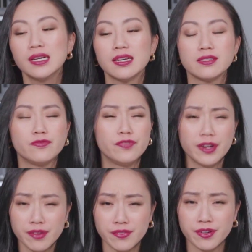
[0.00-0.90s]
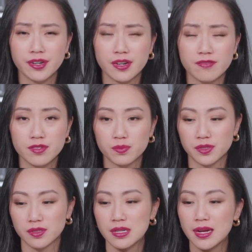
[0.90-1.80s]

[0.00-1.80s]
It's very, very comfortable.